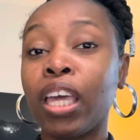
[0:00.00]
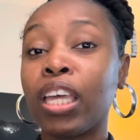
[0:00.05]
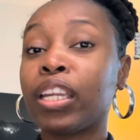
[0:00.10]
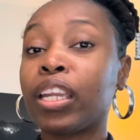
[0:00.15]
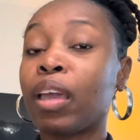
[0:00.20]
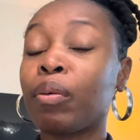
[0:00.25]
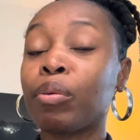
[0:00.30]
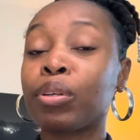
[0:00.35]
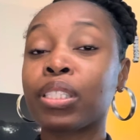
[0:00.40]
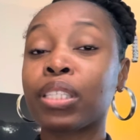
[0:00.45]

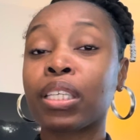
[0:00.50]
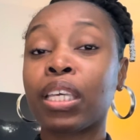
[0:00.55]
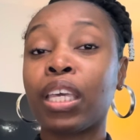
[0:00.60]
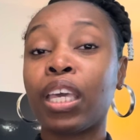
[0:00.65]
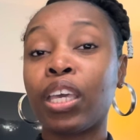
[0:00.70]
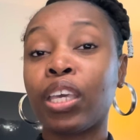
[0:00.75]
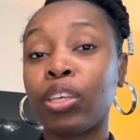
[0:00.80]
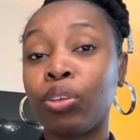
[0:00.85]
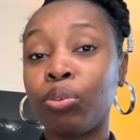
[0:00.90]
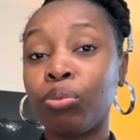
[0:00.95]
they want to
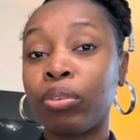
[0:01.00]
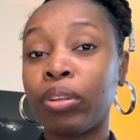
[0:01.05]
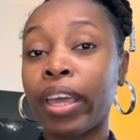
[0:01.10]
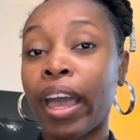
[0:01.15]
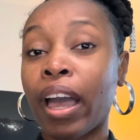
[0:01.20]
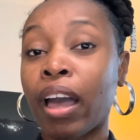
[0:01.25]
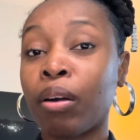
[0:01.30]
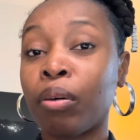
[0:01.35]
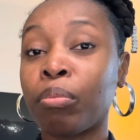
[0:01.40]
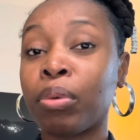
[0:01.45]
kick you
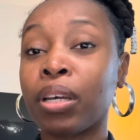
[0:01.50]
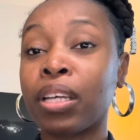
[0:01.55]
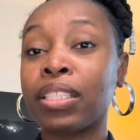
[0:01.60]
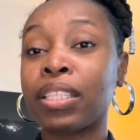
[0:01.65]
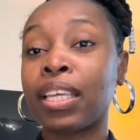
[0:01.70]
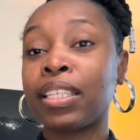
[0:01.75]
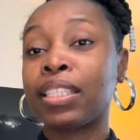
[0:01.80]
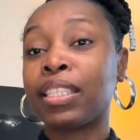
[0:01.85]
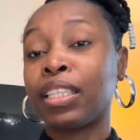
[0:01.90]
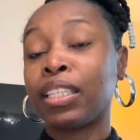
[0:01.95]
down because
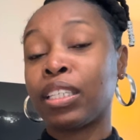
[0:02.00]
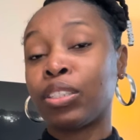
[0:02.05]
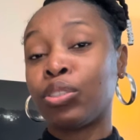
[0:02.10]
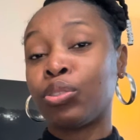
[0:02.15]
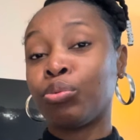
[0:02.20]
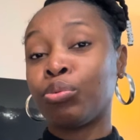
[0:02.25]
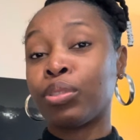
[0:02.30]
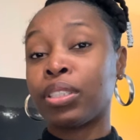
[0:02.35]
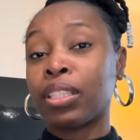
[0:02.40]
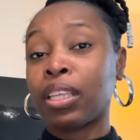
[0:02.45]
they seen that you
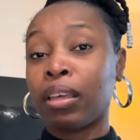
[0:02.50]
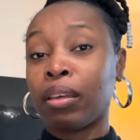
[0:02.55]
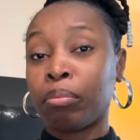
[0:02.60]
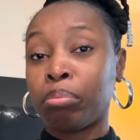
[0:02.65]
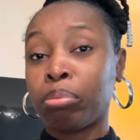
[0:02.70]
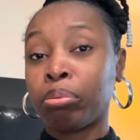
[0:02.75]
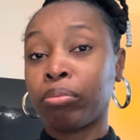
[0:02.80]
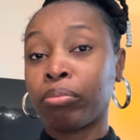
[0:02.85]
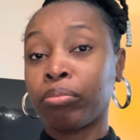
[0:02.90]
was up.